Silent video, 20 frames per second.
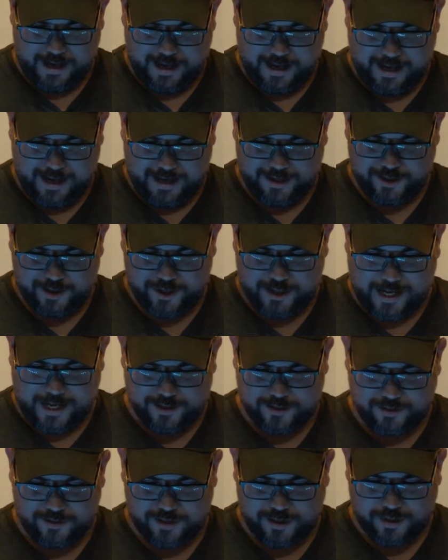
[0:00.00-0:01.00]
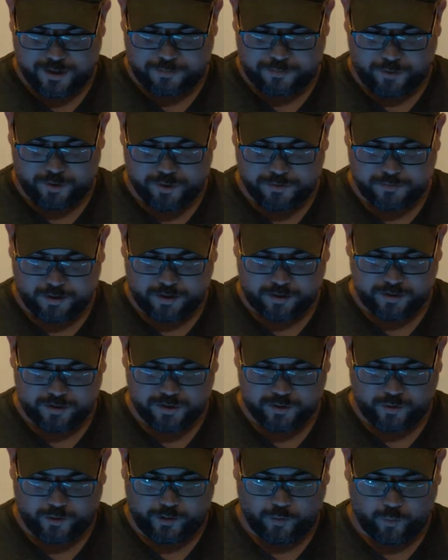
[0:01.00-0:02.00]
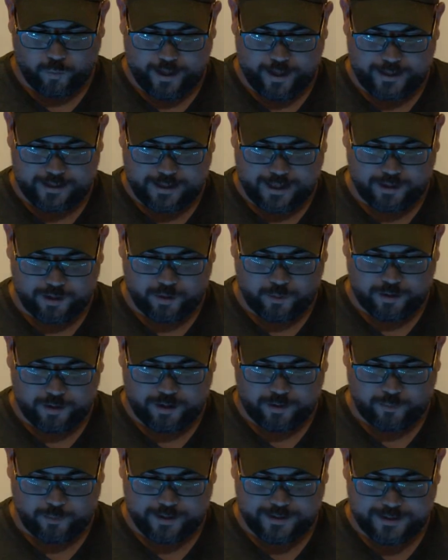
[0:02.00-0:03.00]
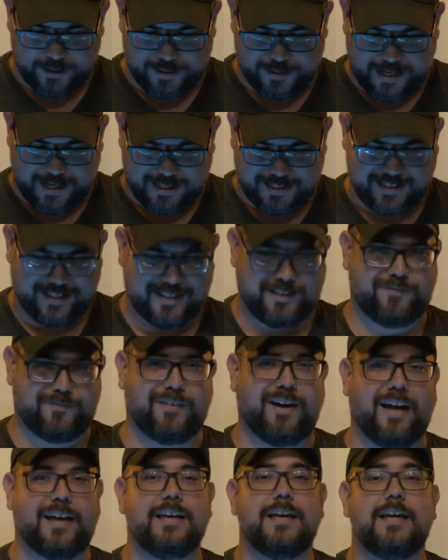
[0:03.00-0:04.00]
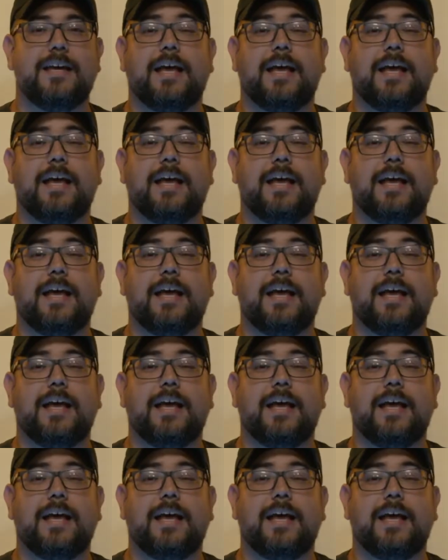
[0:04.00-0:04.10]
And Shadster says, your potion bottle is glowing white, LOL. What does that signify?